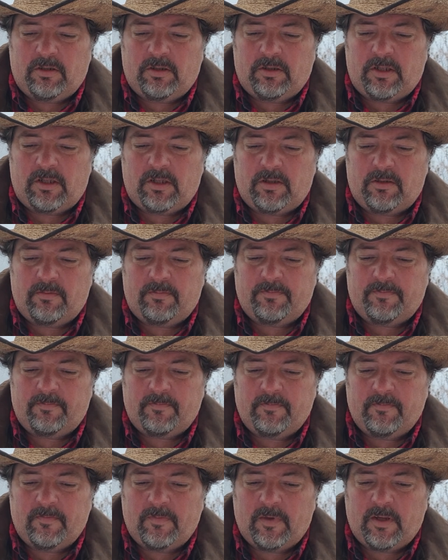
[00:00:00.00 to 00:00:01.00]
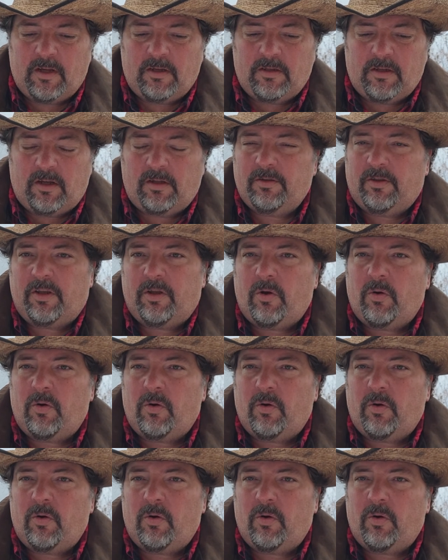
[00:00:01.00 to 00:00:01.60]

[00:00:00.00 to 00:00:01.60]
the